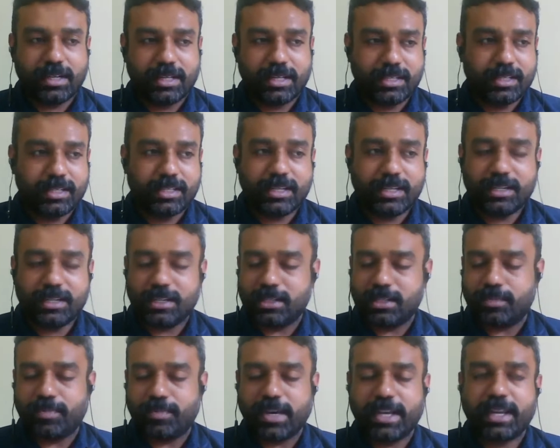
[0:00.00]
as I said,
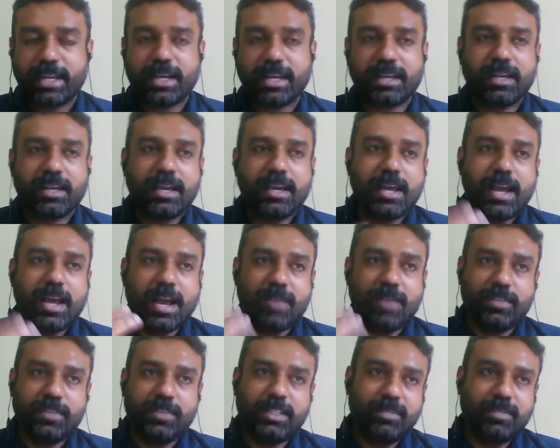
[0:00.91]
is BIRAC,
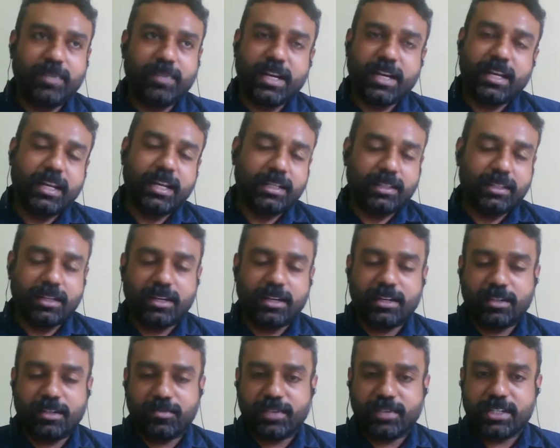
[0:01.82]
and within BIRAC there
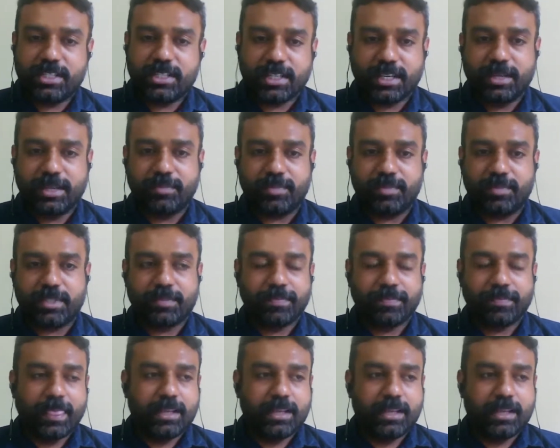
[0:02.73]
are different schemes.